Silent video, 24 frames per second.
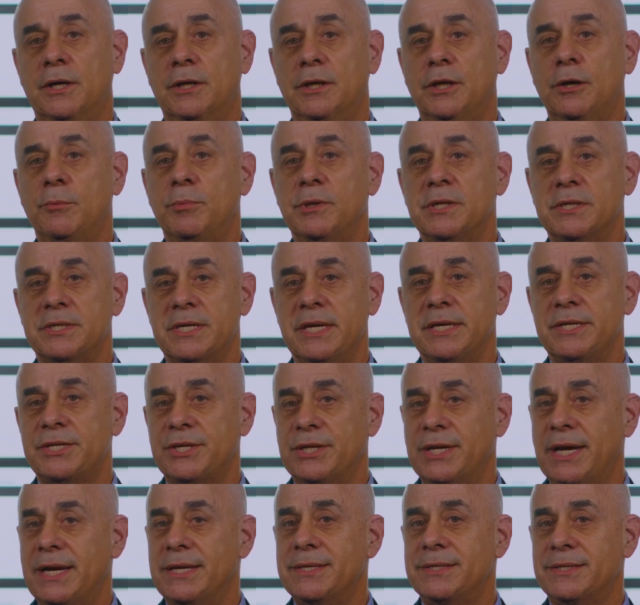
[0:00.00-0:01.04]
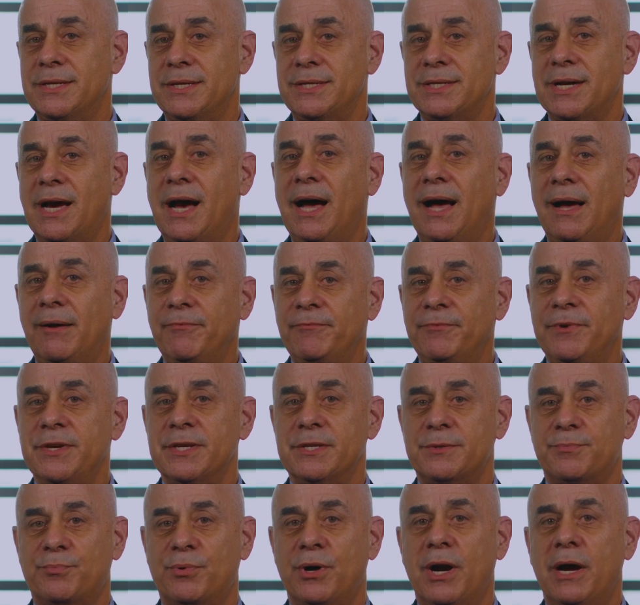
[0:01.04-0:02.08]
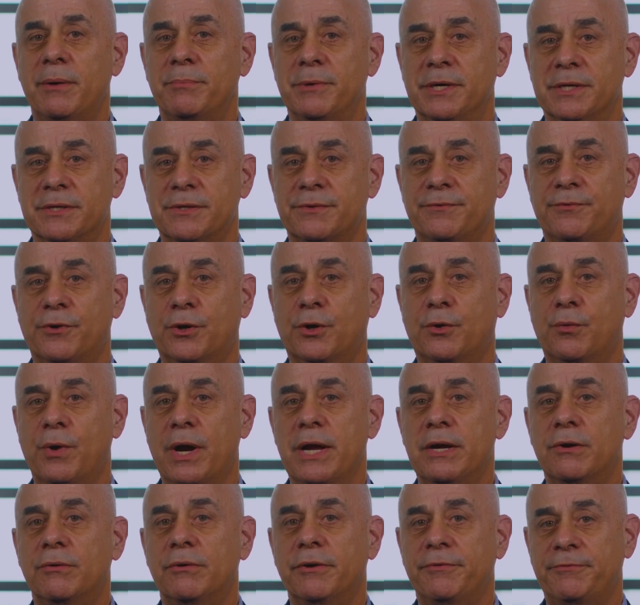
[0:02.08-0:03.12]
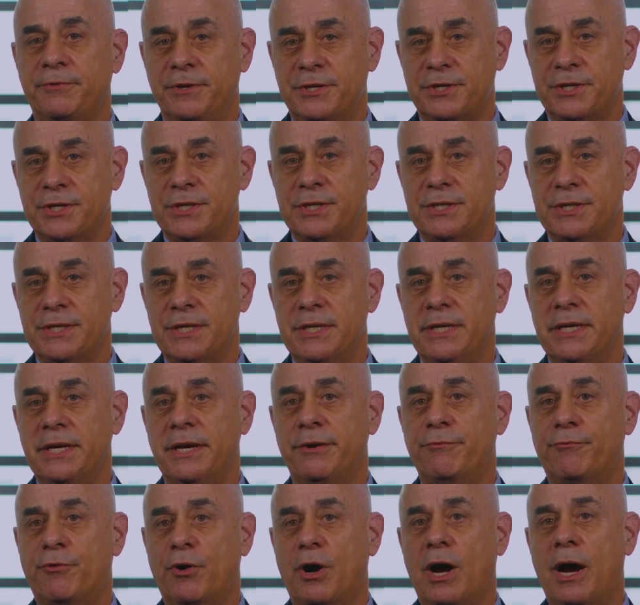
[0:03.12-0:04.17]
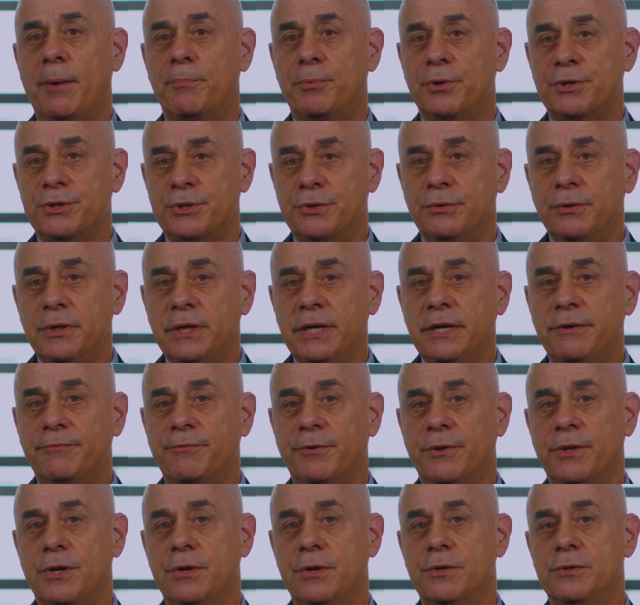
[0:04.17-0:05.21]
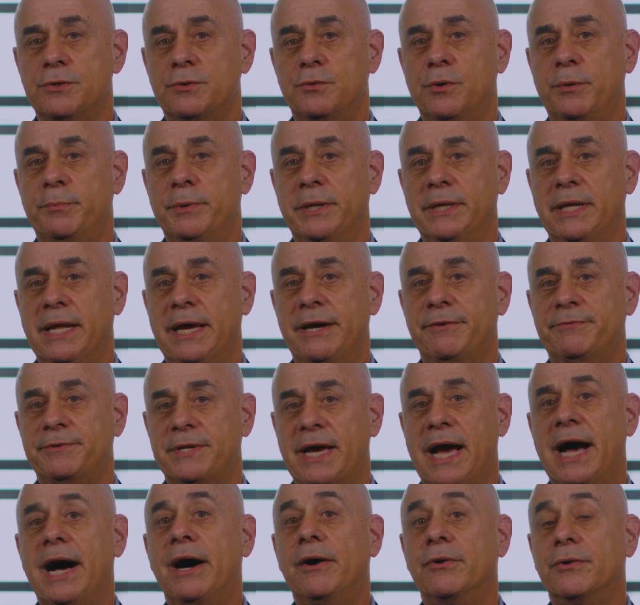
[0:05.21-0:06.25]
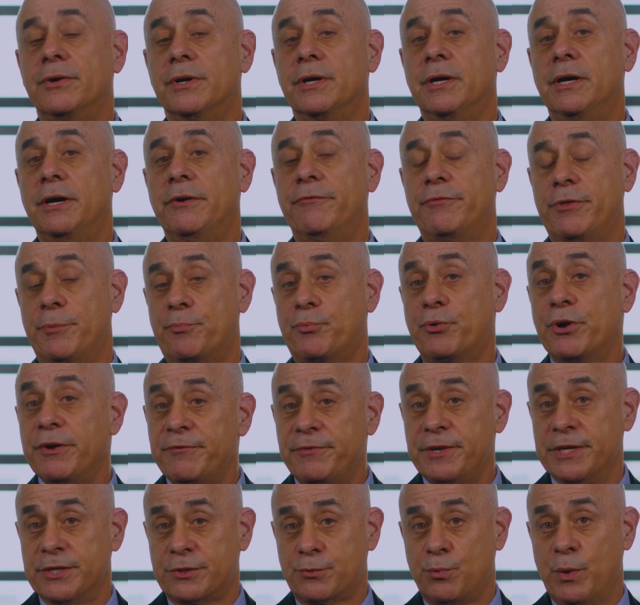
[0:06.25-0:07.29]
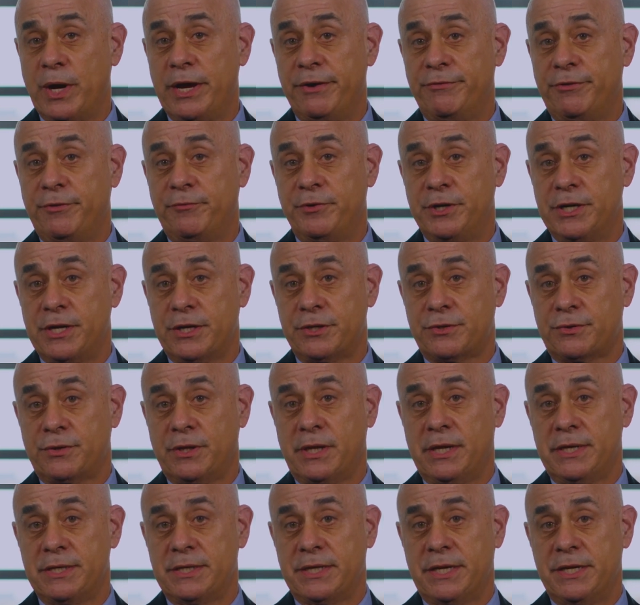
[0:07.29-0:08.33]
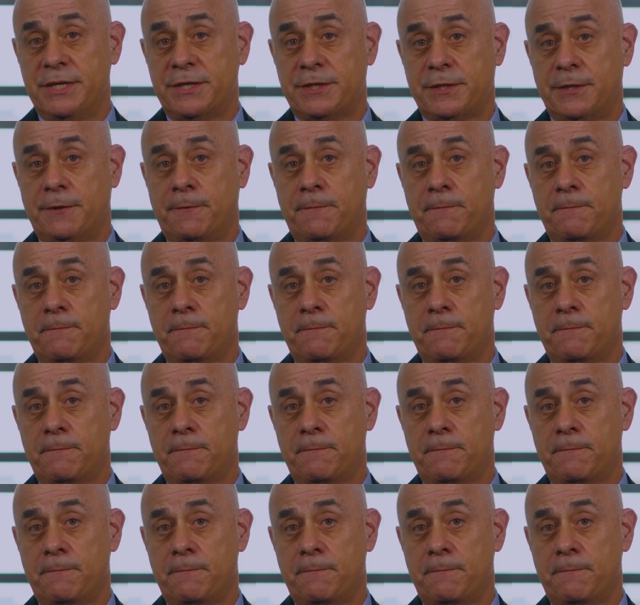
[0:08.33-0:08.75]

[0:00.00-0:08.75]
Globalization had such obvious promise for greater efficiency and for opportunity for those who had been left out of the previous wave of industrialization.